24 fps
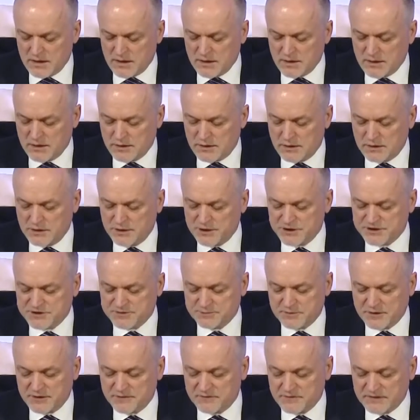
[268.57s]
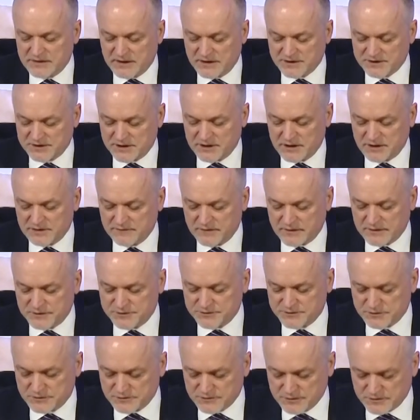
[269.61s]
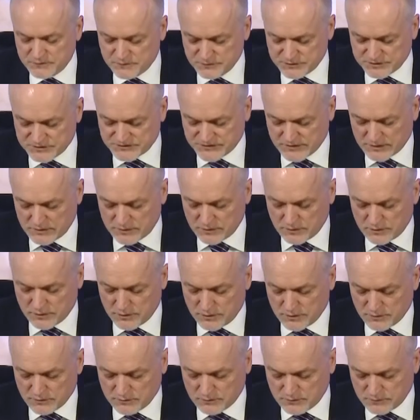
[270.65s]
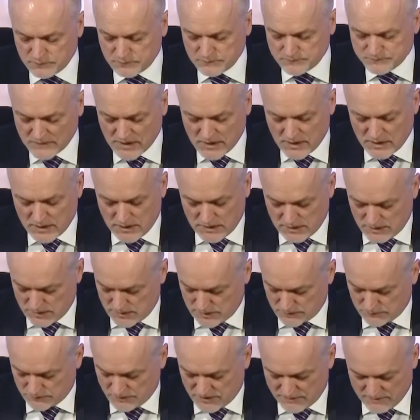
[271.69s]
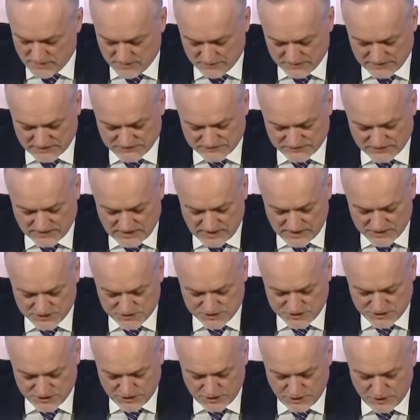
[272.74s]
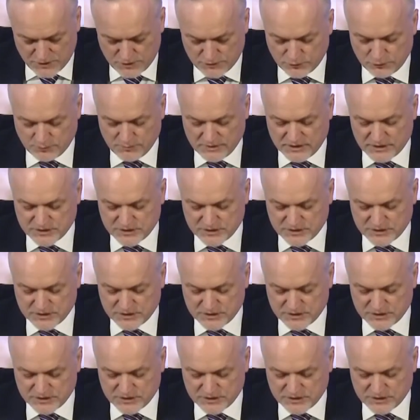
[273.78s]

the wrap-up of the events and the figures in 2020,